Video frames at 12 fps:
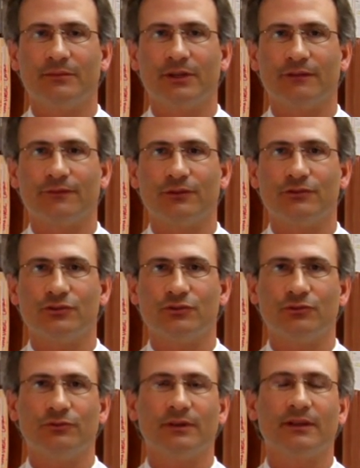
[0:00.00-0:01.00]
but if you
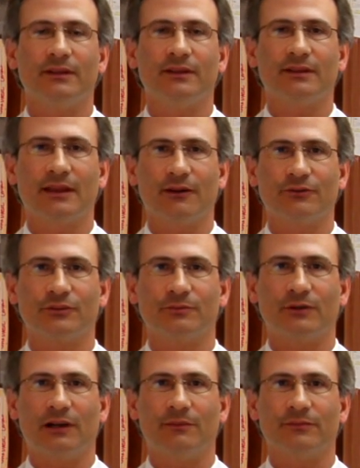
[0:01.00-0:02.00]
do encounter
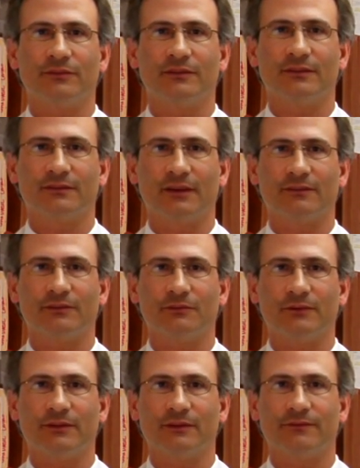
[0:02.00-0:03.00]
problems, discuss
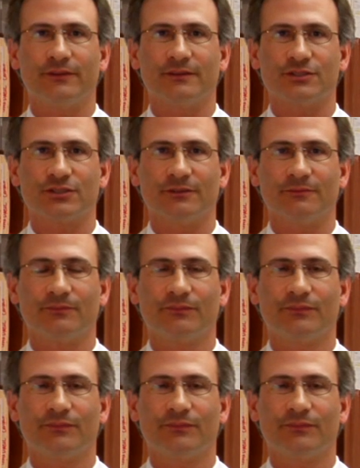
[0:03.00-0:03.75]
it with your physician.